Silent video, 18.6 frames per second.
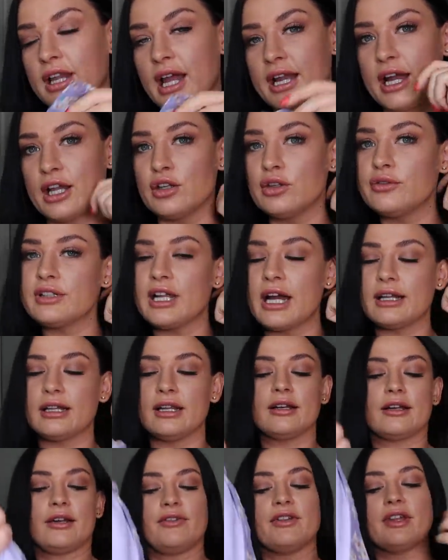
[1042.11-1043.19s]
Like, I love
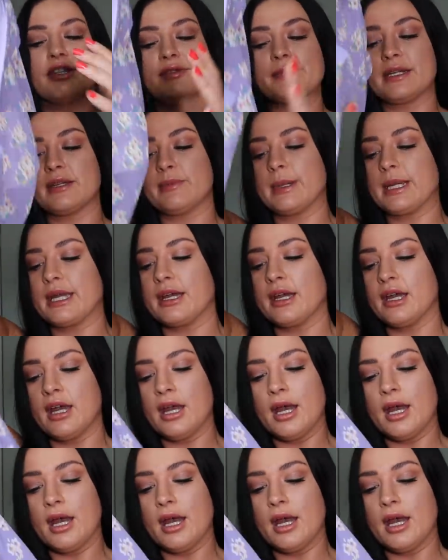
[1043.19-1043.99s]
lilac. I think it's made a big